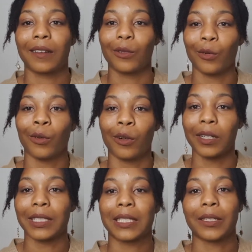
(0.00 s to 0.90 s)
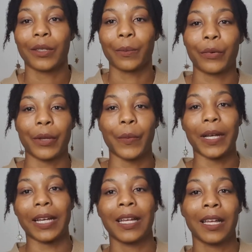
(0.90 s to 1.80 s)
or got to the point
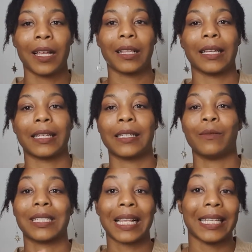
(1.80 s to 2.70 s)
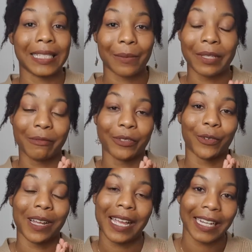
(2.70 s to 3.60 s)
where like it was clear something was wrong
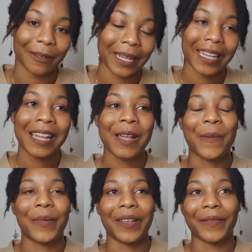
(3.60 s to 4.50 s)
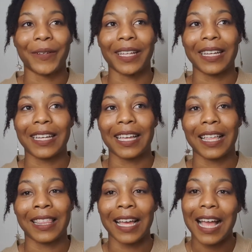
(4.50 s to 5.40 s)
anyway, but I feel like
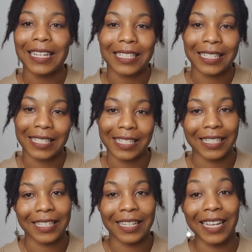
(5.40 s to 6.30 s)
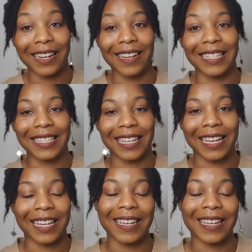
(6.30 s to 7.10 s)
that actually did, in hindsight,